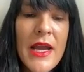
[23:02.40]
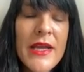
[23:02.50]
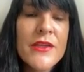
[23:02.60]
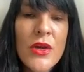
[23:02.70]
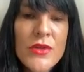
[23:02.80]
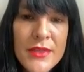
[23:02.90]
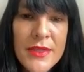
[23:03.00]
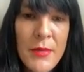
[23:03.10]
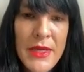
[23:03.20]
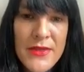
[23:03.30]
had chosen
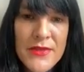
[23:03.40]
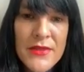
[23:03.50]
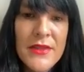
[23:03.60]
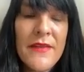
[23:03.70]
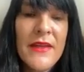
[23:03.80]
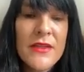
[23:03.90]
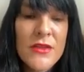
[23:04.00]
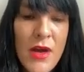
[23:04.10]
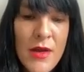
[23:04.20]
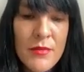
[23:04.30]
that medicine at that
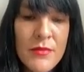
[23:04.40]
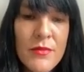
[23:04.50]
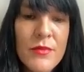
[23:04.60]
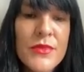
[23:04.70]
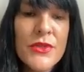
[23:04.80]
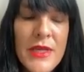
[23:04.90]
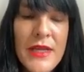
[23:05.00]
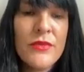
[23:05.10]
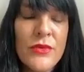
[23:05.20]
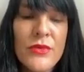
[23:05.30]
time to
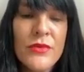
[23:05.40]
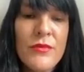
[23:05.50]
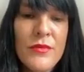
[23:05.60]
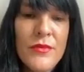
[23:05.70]
get through,